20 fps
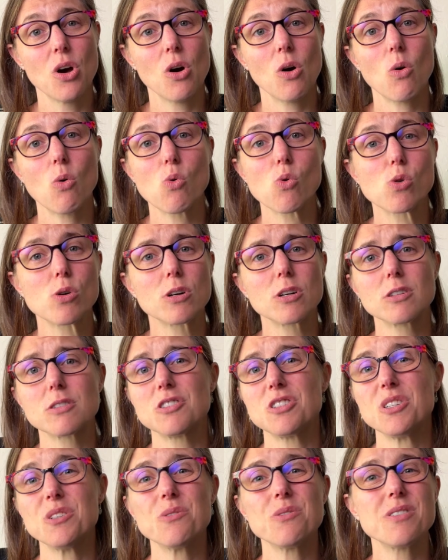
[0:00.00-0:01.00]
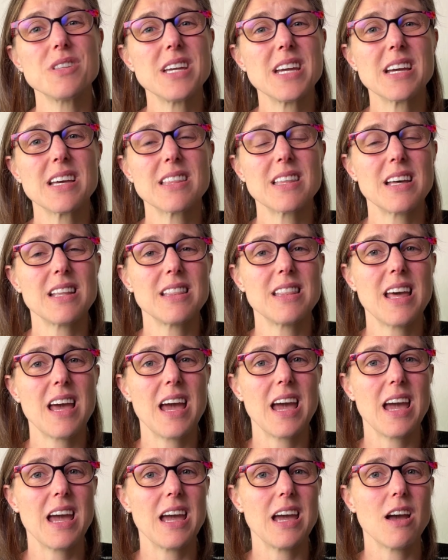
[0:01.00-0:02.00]
Or do you think that
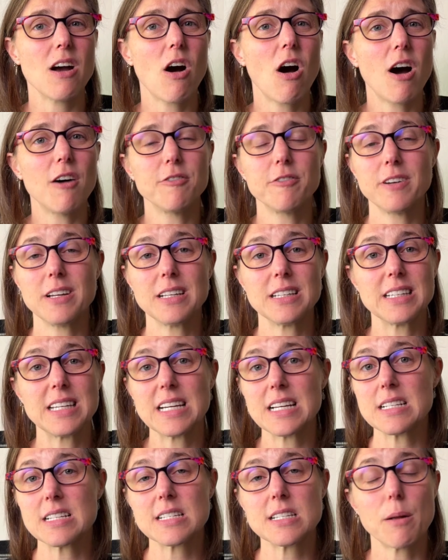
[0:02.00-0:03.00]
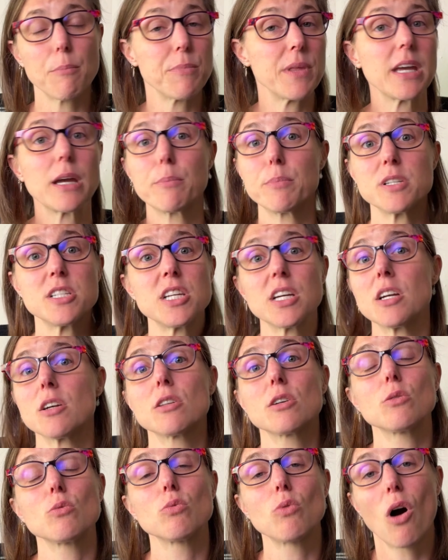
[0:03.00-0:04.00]
they often get something in
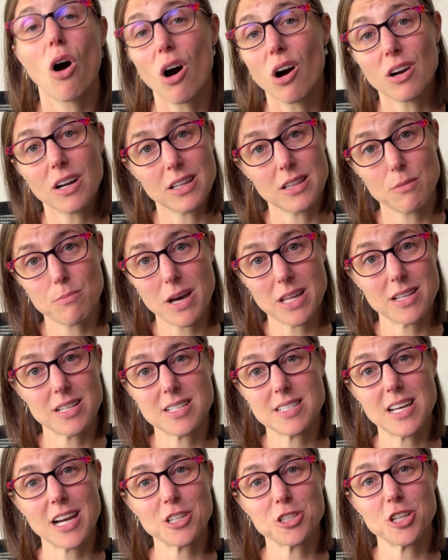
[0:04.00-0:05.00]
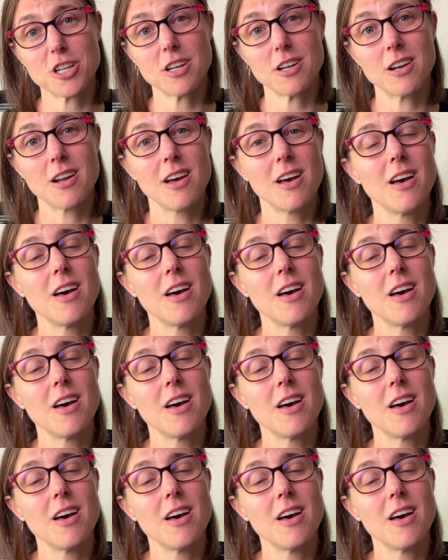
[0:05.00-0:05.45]
particular wrong in the method section?